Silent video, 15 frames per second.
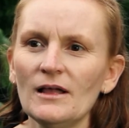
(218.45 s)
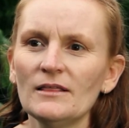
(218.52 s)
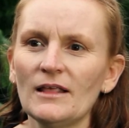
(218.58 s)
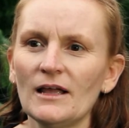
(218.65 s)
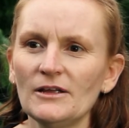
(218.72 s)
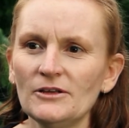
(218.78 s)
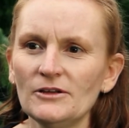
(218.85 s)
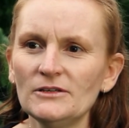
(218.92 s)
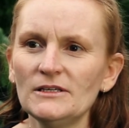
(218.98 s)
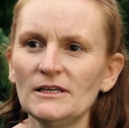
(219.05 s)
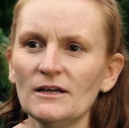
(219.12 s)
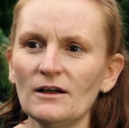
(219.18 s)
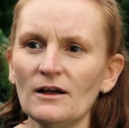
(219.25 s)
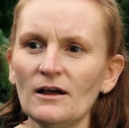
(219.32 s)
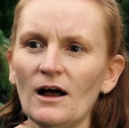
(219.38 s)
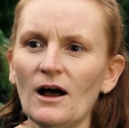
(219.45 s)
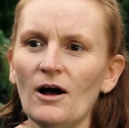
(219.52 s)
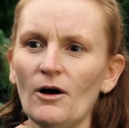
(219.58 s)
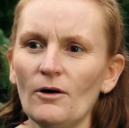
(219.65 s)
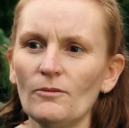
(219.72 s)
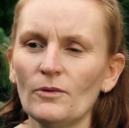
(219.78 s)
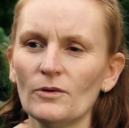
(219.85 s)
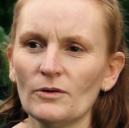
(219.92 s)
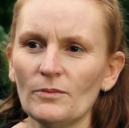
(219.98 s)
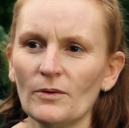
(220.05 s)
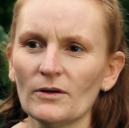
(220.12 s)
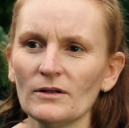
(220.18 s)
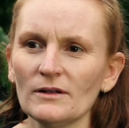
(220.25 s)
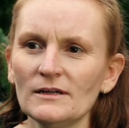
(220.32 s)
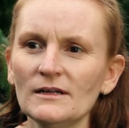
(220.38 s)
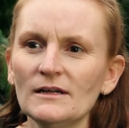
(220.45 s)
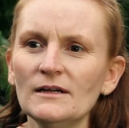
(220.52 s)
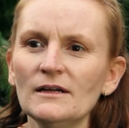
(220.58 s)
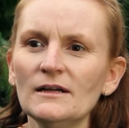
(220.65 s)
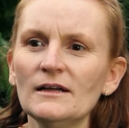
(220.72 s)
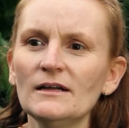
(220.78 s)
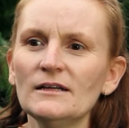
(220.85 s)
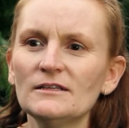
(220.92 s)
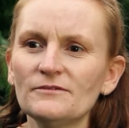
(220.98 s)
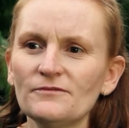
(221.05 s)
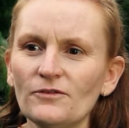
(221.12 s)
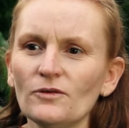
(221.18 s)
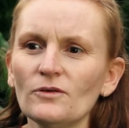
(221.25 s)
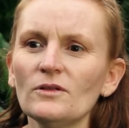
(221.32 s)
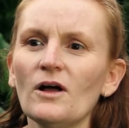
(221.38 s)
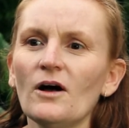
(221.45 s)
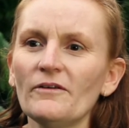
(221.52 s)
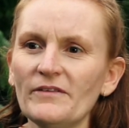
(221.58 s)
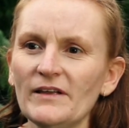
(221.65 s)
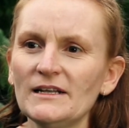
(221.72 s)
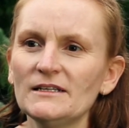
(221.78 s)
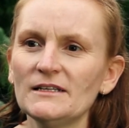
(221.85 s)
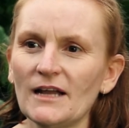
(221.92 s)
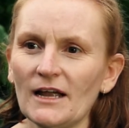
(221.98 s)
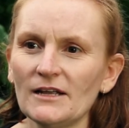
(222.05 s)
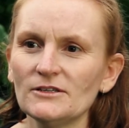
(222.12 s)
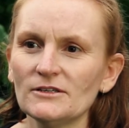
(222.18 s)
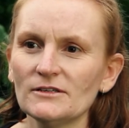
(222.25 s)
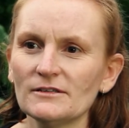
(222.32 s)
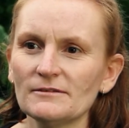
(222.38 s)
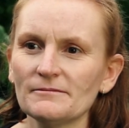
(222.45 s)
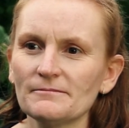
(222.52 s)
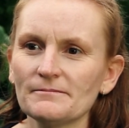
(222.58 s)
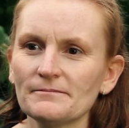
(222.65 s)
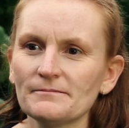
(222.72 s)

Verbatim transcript: that using a hot water bottle is full of hidden dangers.